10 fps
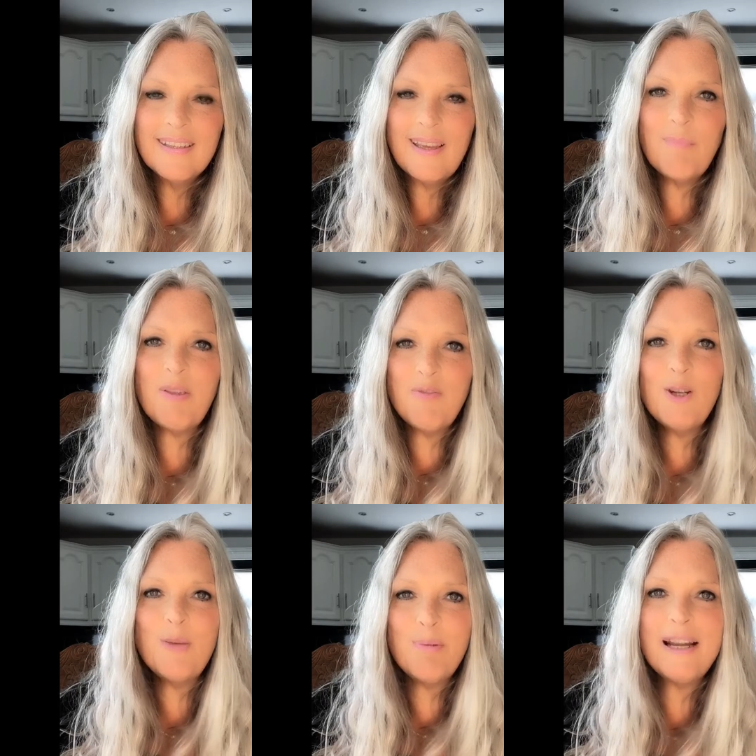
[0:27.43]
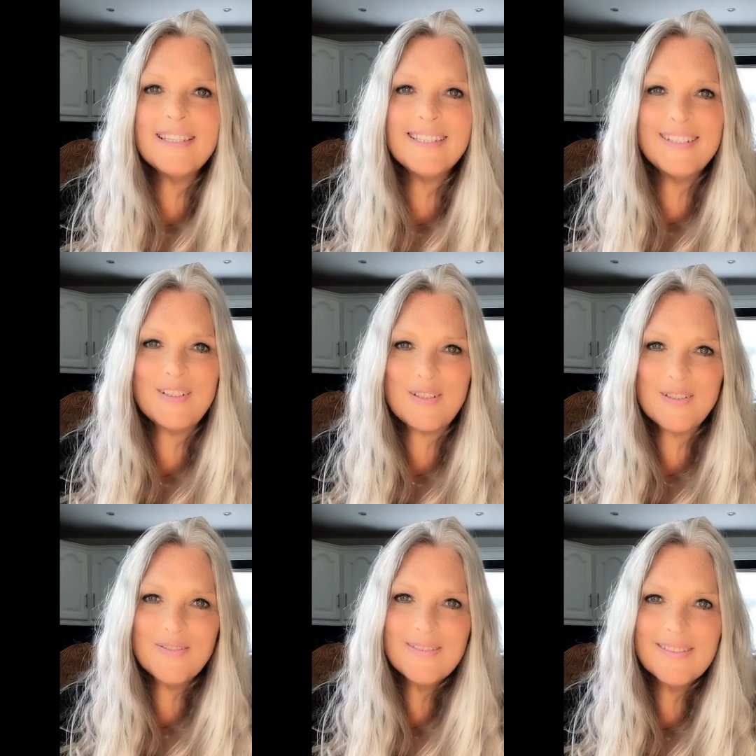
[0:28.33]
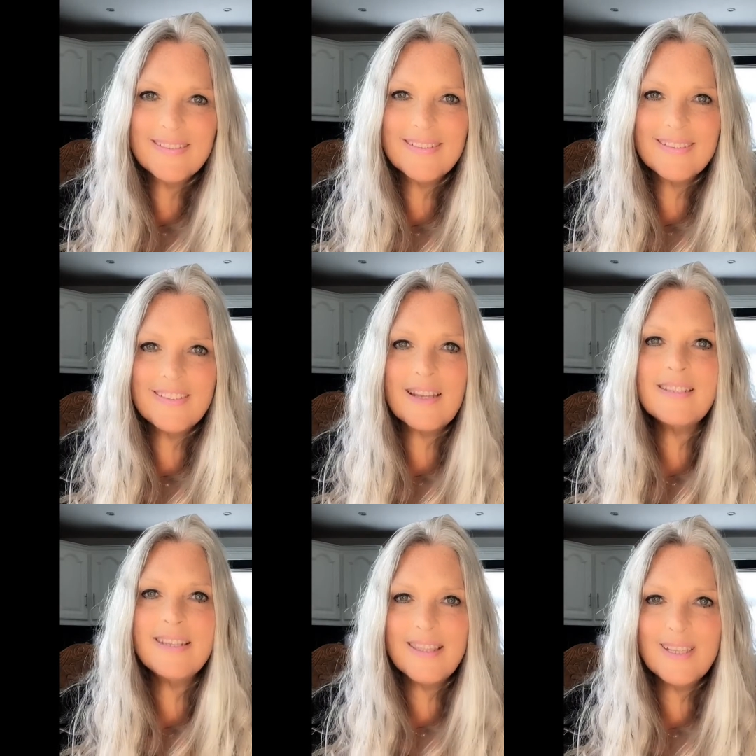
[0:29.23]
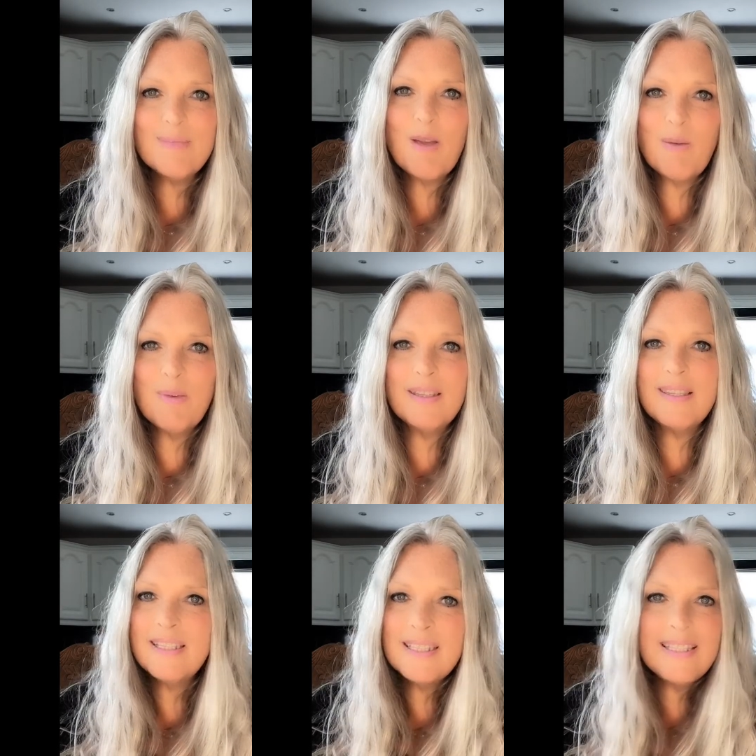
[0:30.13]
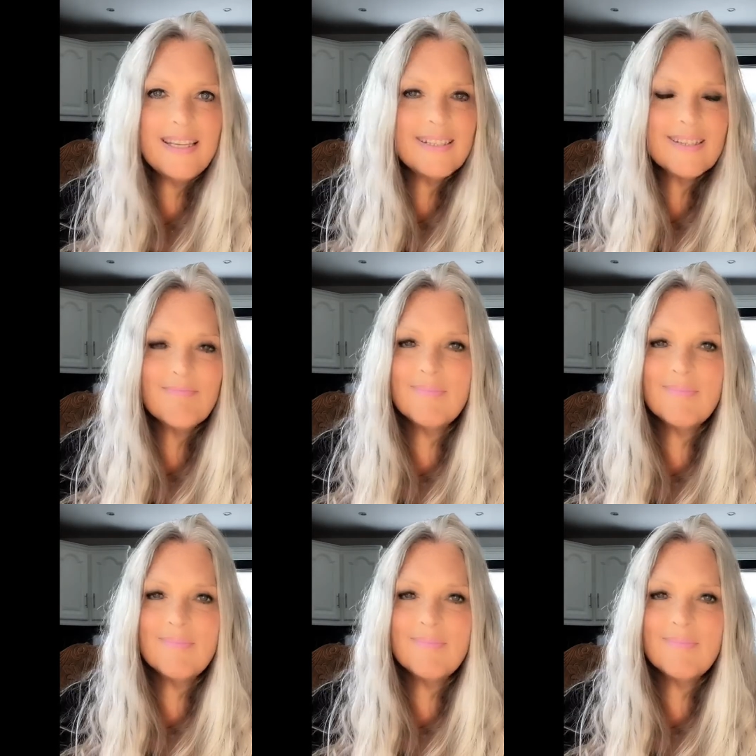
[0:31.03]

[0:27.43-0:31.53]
And be fully present, just in this moment. This is it.